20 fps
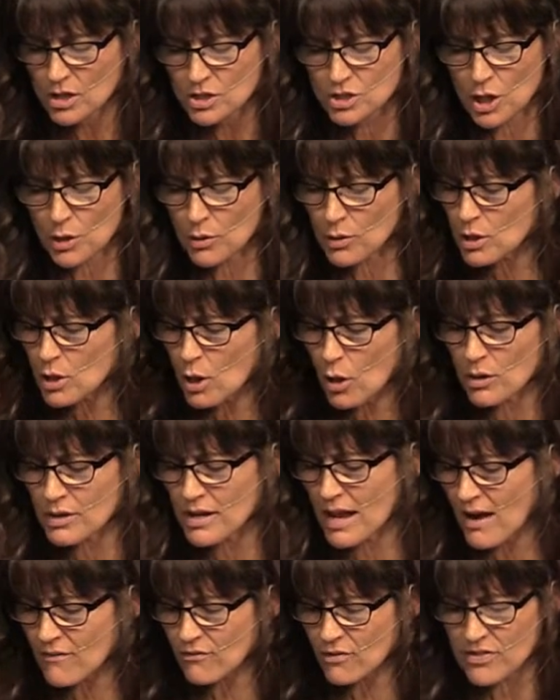Jericho
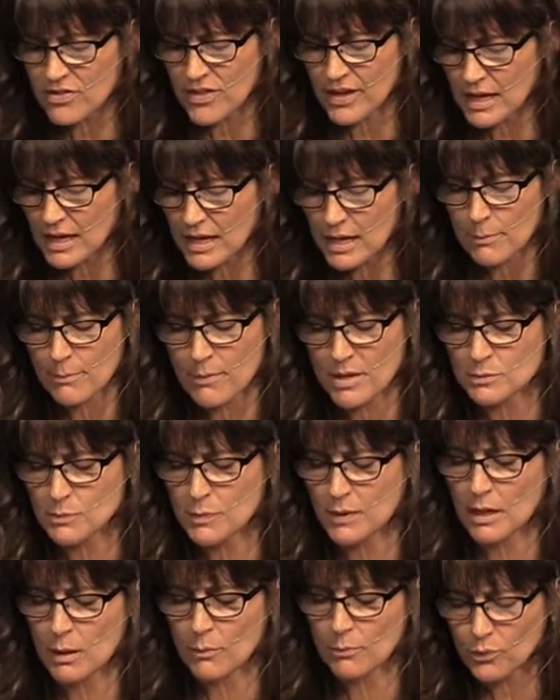and everything in it must
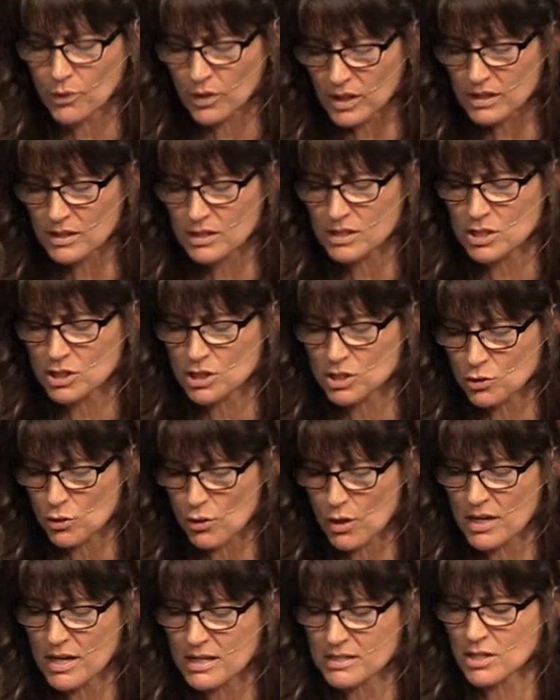be completely
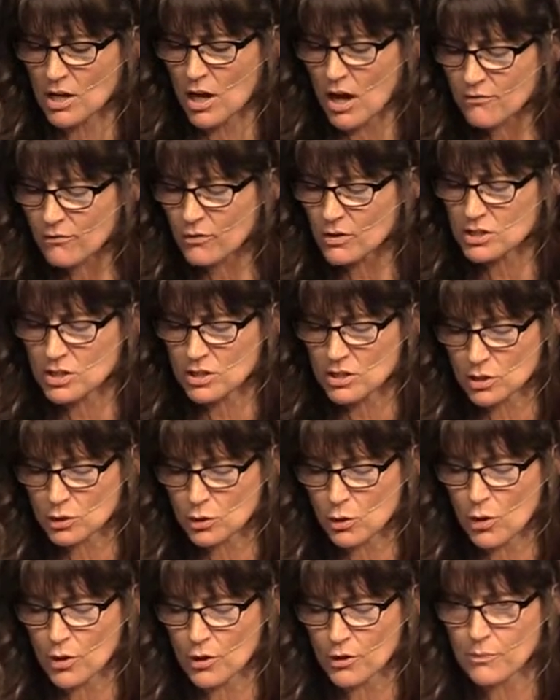destroyed as an offering to the
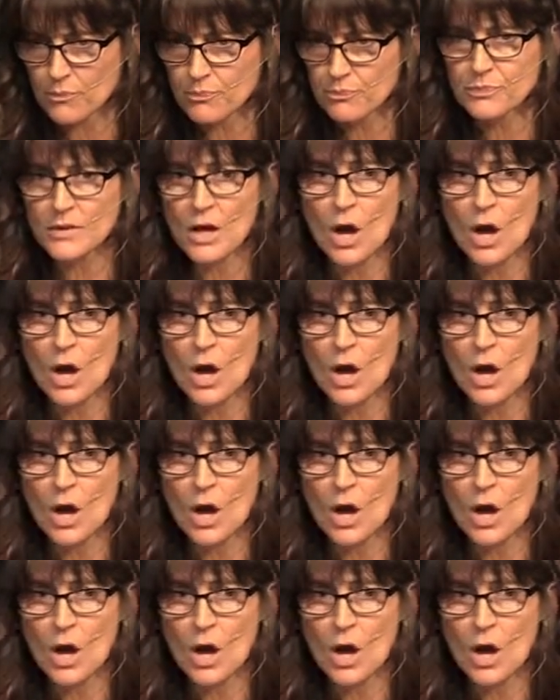Lord.